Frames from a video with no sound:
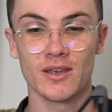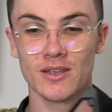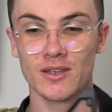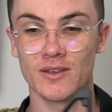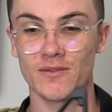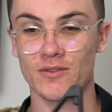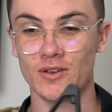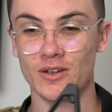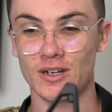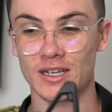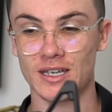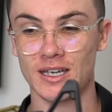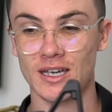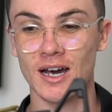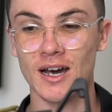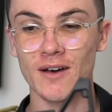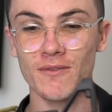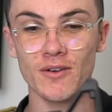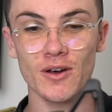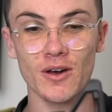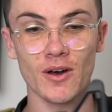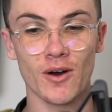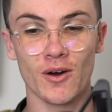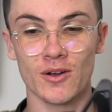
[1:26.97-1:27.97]
You've got a
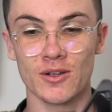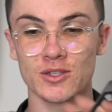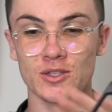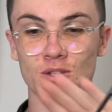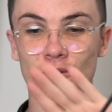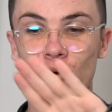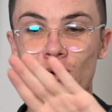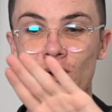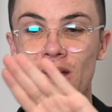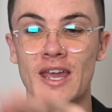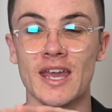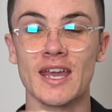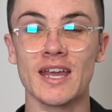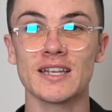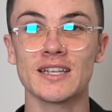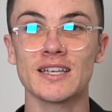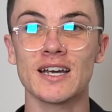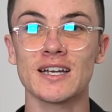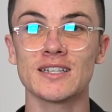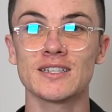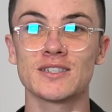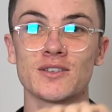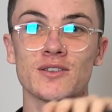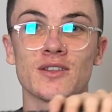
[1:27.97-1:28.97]
cover on your
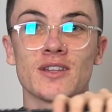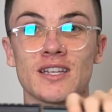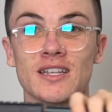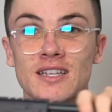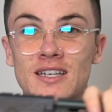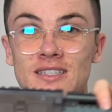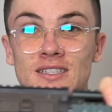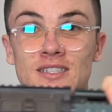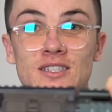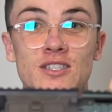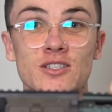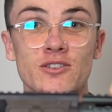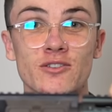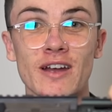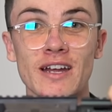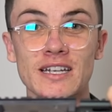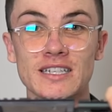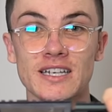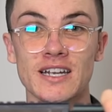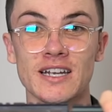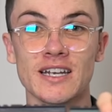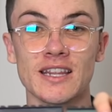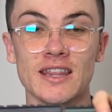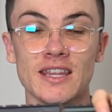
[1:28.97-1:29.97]
handguard so that it doesn't
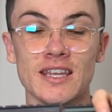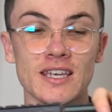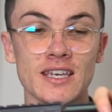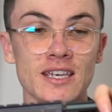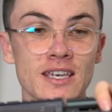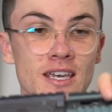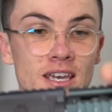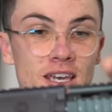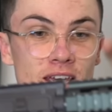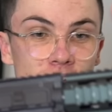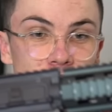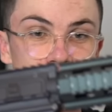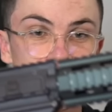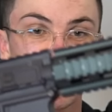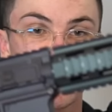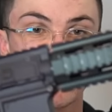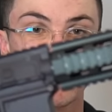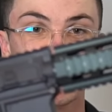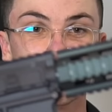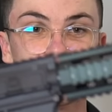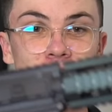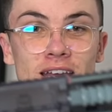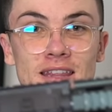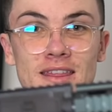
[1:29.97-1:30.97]
scratch anything.
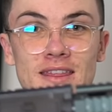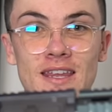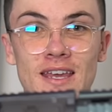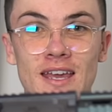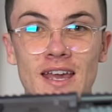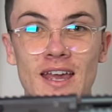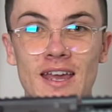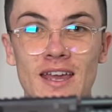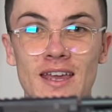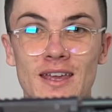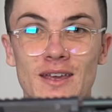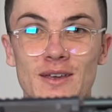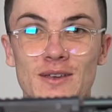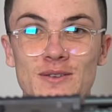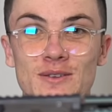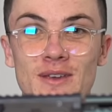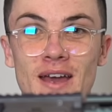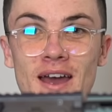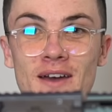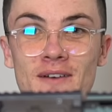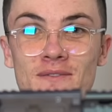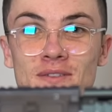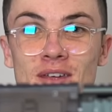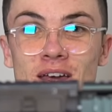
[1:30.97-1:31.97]
Right there, you
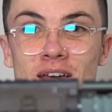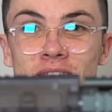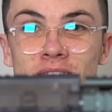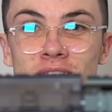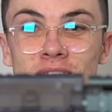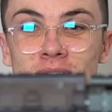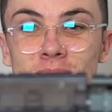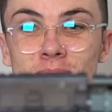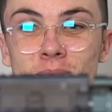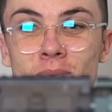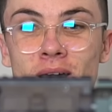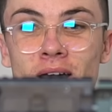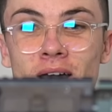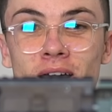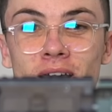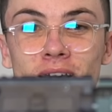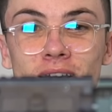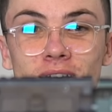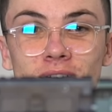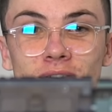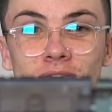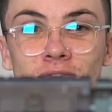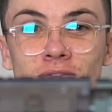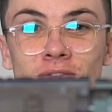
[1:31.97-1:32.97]
have the
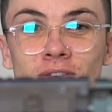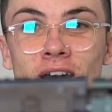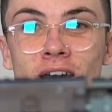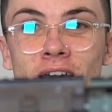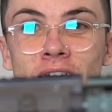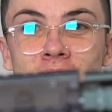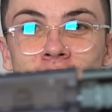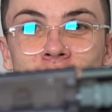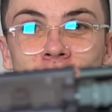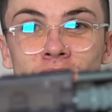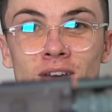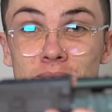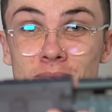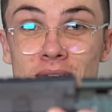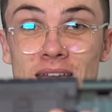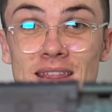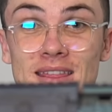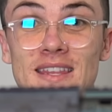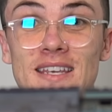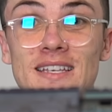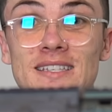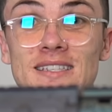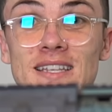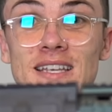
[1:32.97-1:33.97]
Mark V. Man,
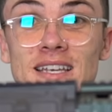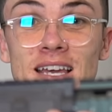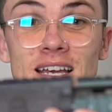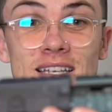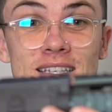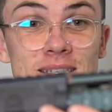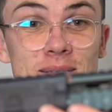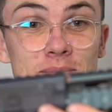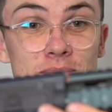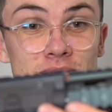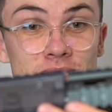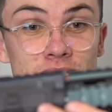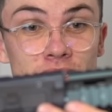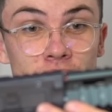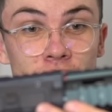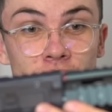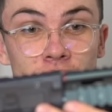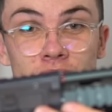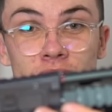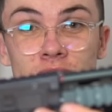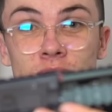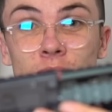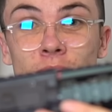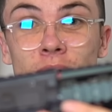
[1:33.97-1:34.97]
this thing has some
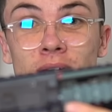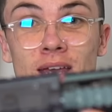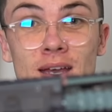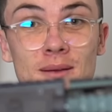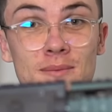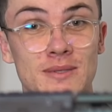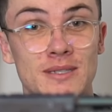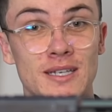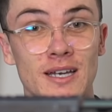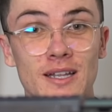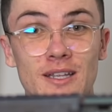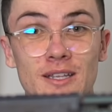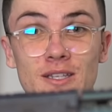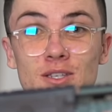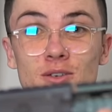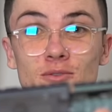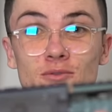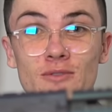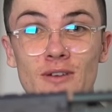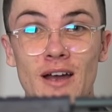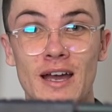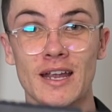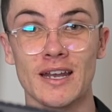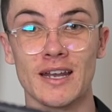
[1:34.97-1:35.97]
serious weight. I'm telling you
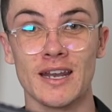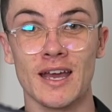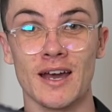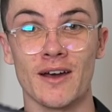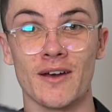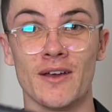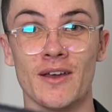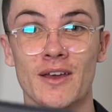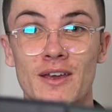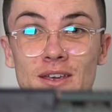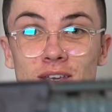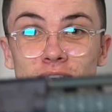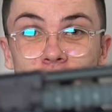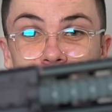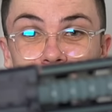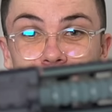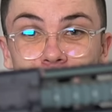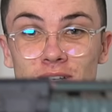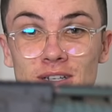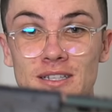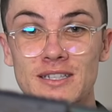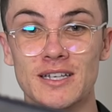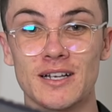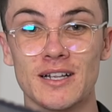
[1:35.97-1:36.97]
right now. You can
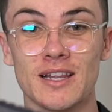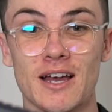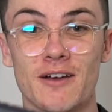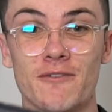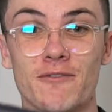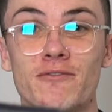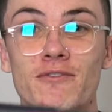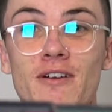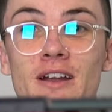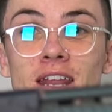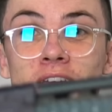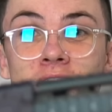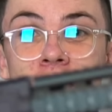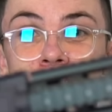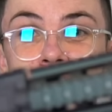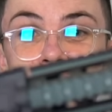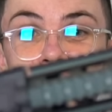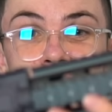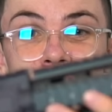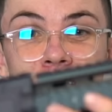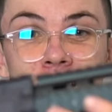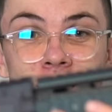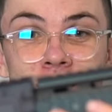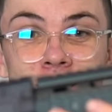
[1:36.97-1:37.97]
already tell how front heavy
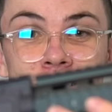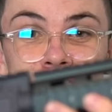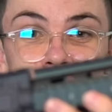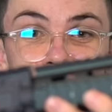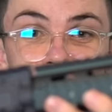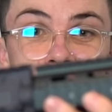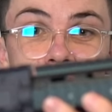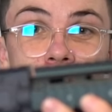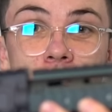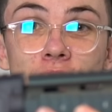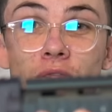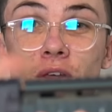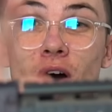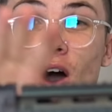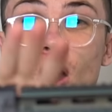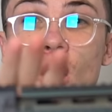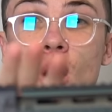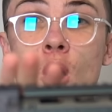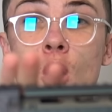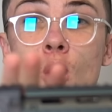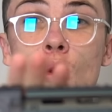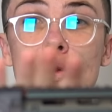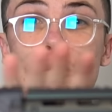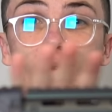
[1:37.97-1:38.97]
that is. The
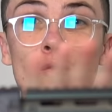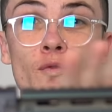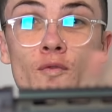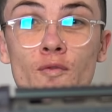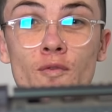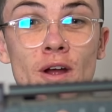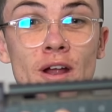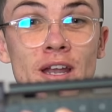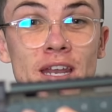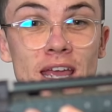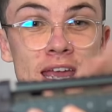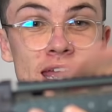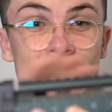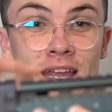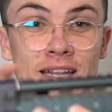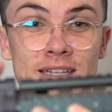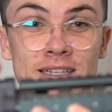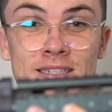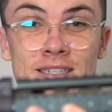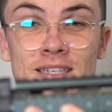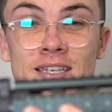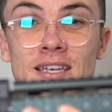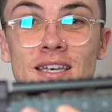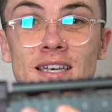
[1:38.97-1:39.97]
whole front
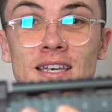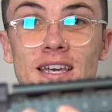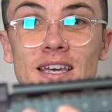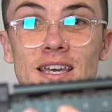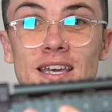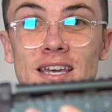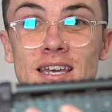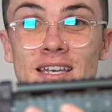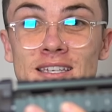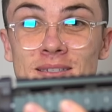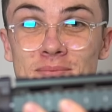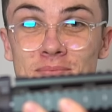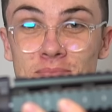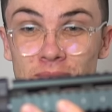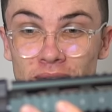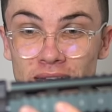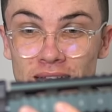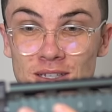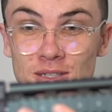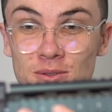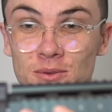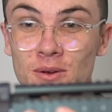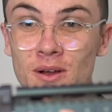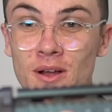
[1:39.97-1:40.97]
end is
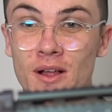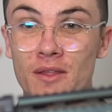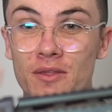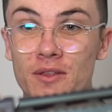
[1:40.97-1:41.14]
metal.